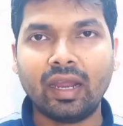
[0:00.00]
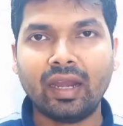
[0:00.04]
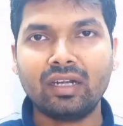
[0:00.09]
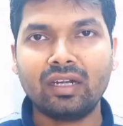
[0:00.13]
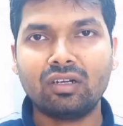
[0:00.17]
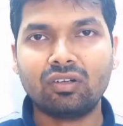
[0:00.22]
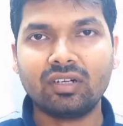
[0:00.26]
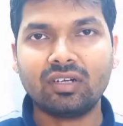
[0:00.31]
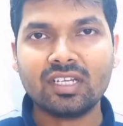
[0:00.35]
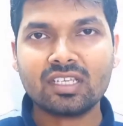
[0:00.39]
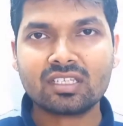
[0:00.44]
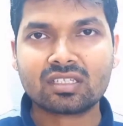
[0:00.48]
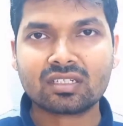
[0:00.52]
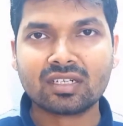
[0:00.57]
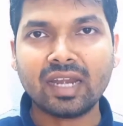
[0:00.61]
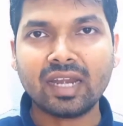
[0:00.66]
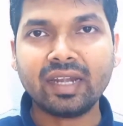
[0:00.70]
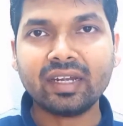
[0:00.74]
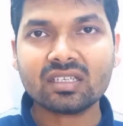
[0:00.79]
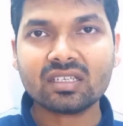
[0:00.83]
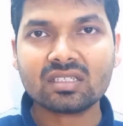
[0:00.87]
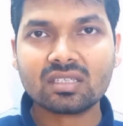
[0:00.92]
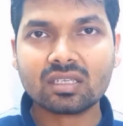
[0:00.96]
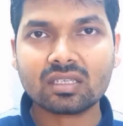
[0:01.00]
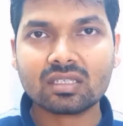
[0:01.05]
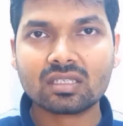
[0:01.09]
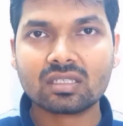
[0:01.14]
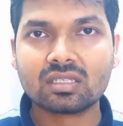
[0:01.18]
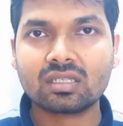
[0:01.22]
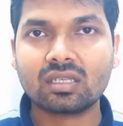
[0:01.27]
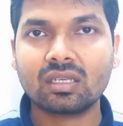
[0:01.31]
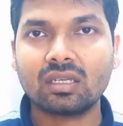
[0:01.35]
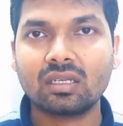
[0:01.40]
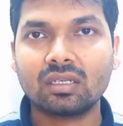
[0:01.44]
And release
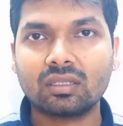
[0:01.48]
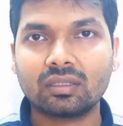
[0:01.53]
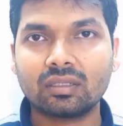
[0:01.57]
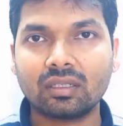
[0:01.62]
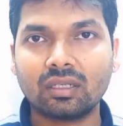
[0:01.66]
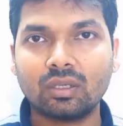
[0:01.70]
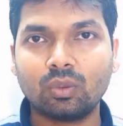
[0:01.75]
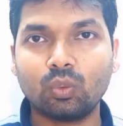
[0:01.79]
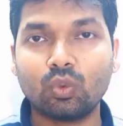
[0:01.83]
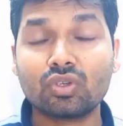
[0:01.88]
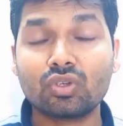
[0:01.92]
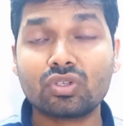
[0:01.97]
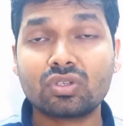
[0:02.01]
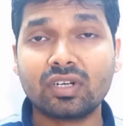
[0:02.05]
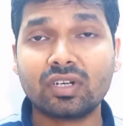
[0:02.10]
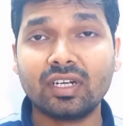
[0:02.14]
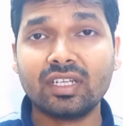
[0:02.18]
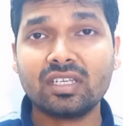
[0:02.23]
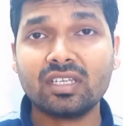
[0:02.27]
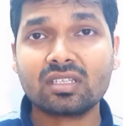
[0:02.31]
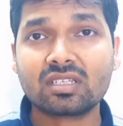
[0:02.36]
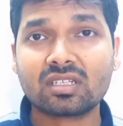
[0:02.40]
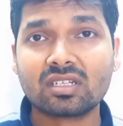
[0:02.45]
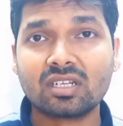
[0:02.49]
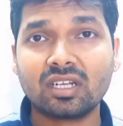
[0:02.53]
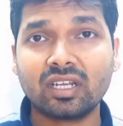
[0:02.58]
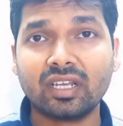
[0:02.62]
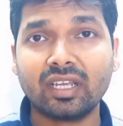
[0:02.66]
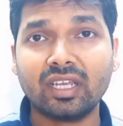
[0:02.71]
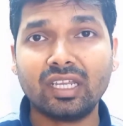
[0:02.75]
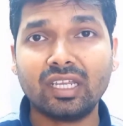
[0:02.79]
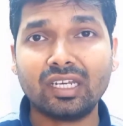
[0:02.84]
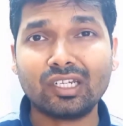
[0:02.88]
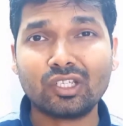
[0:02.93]
96 was released
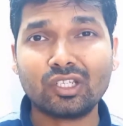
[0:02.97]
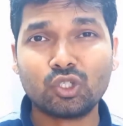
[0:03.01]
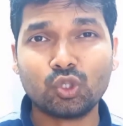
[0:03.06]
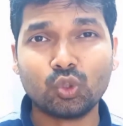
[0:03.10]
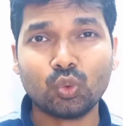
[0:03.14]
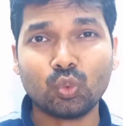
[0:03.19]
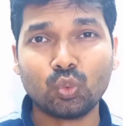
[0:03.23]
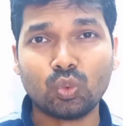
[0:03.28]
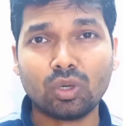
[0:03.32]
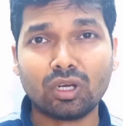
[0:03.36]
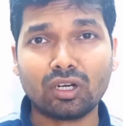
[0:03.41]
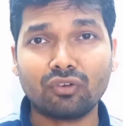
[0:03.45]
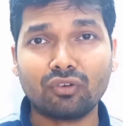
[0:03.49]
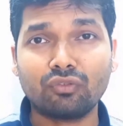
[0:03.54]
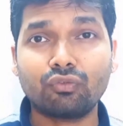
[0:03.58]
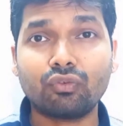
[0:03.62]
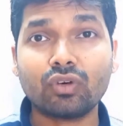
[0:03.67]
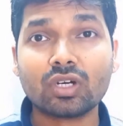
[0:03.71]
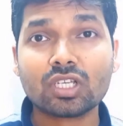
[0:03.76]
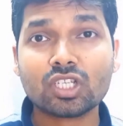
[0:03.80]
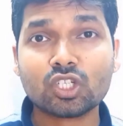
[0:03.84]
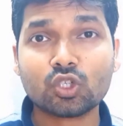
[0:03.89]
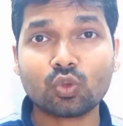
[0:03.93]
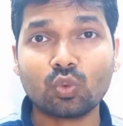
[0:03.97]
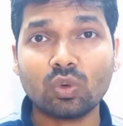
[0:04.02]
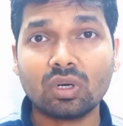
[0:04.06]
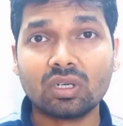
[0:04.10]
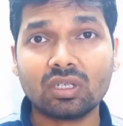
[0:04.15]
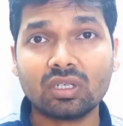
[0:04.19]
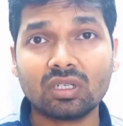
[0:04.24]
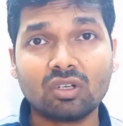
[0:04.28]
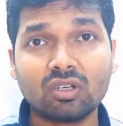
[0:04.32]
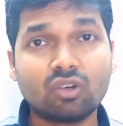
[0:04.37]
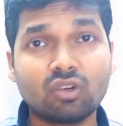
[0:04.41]
in Q1, first
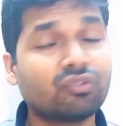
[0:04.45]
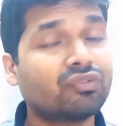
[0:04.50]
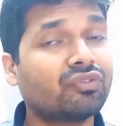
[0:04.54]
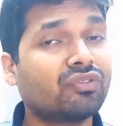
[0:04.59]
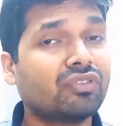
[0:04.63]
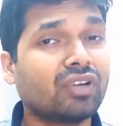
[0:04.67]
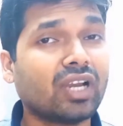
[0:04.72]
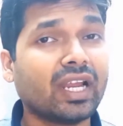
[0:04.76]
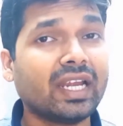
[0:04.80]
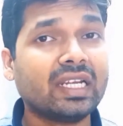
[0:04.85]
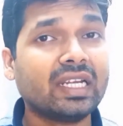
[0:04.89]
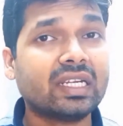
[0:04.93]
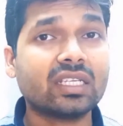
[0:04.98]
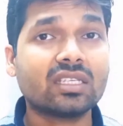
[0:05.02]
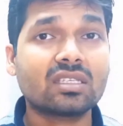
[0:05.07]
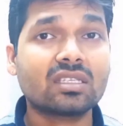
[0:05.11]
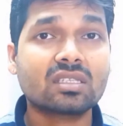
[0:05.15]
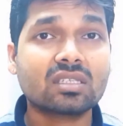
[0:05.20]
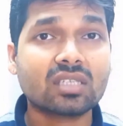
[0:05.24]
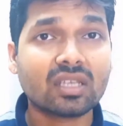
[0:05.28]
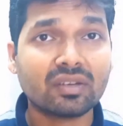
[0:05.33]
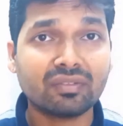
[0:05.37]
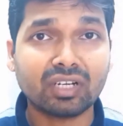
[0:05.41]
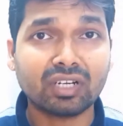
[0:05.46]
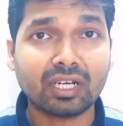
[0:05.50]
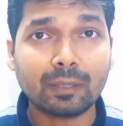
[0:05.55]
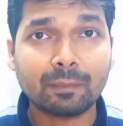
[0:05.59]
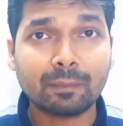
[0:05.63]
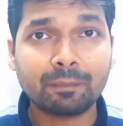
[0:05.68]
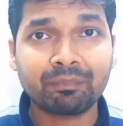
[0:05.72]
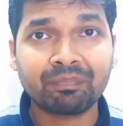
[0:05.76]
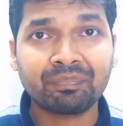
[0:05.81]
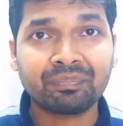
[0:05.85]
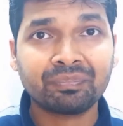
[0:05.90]
quarter of 97.
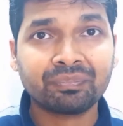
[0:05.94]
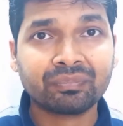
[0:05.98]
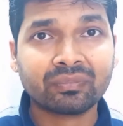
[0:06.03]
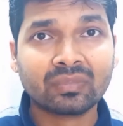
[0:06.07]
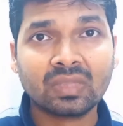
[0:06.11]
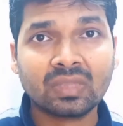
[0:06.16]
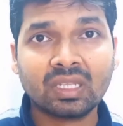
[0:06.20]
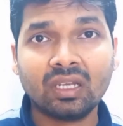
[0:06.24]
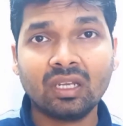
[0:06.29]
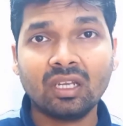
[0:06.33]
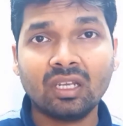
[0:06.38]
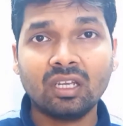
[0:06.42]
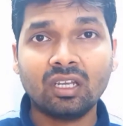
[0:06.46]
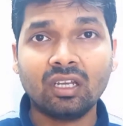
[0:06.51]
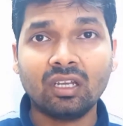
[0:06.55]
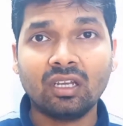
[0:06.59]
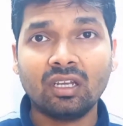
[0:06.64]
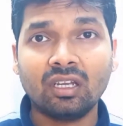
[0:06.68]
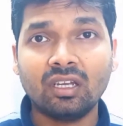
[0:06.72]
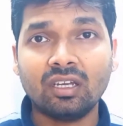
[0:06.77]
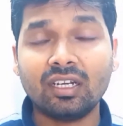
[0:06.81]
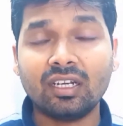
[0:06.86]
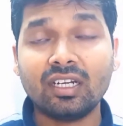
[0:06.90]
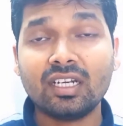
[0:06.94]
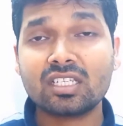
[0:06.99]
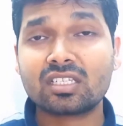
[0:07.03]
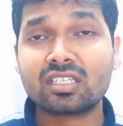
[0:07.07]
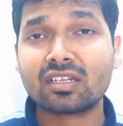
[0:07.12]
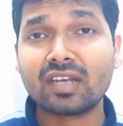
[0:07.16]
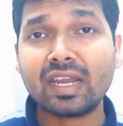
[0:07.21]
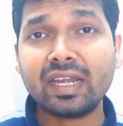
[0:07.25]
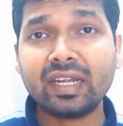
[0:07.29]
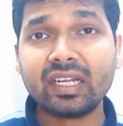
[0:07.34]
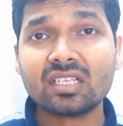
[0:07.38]

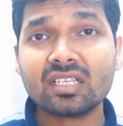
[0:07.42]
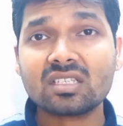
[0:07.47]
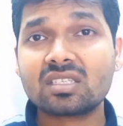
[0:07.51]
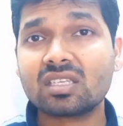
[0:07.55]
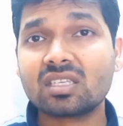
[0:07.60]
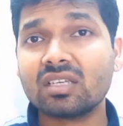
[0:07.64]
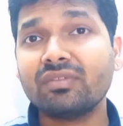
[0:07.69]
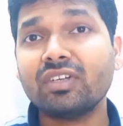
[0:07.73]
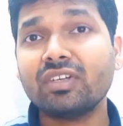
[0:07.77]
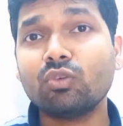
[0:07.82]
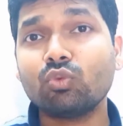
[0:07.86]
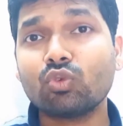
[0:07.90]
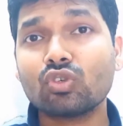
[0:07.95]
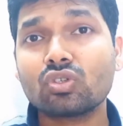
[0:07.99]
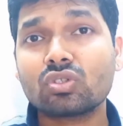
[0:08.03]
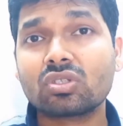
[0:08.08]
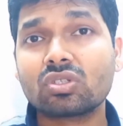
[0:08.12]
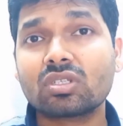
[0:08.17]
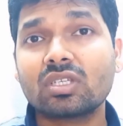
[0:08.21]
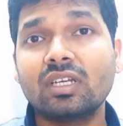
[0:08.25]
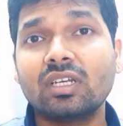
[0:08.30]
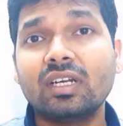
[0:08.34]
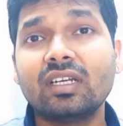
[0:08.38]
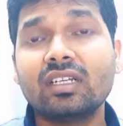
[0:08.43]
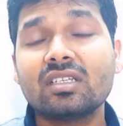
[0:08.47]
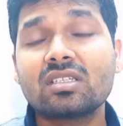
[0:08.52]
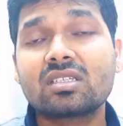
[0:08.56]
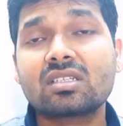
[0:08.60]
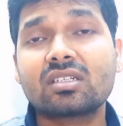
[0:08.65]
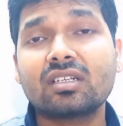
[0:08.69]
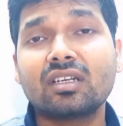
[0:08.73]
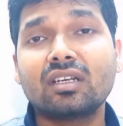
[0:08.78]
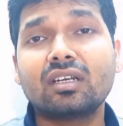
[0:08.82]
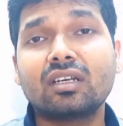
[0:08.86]
Release 97 was
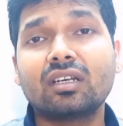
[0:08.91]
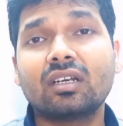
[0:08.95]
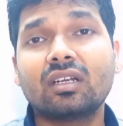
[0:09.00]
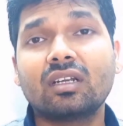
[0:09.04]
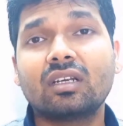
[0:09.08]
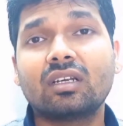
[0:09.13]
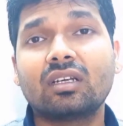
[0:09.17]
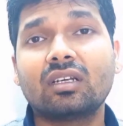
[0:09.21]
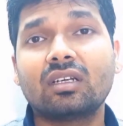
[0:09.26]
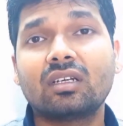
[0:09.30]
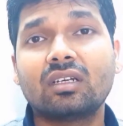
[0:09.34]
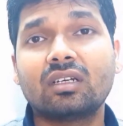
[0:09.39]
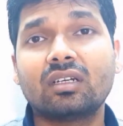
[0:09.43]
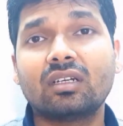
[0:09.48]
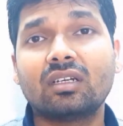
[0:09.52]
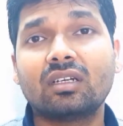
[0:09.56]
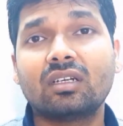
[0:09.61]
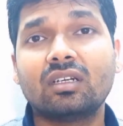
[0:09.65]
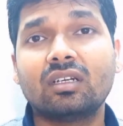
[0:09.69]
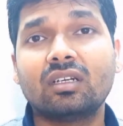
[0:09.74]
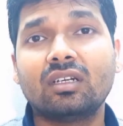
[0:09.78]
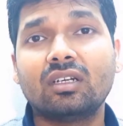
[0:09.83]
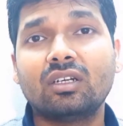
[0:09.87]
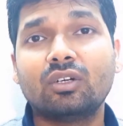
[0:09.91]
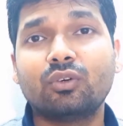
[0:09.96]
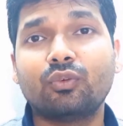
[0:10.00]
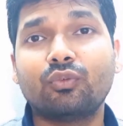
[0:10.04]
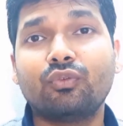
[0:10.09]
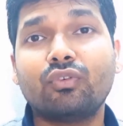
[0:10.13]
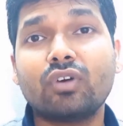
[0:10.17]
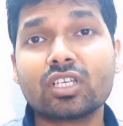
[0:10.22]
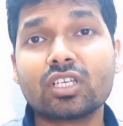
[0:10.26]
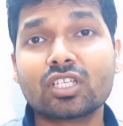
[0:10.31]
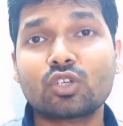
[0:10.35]
released in
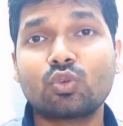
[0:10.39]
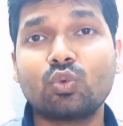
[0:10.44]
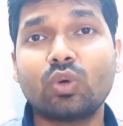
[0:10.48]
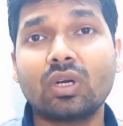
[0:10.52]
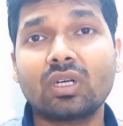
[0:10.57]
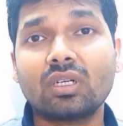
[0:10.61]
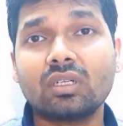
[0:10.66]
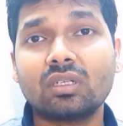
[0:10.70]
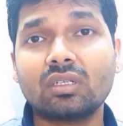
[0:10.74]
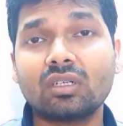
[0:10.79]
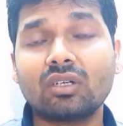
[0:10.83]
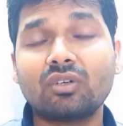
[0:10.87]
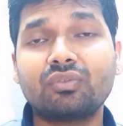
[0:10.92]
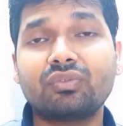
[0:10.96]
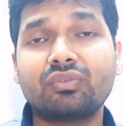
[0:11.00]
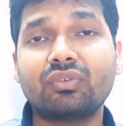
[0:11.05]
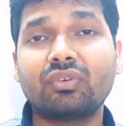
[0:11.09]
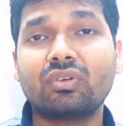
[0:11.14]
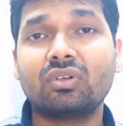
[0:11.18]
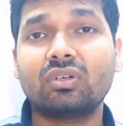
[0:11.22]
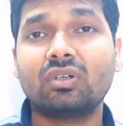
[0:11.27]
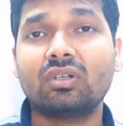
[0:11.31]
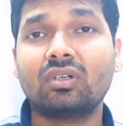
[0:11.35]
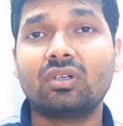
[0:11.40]
first quarter of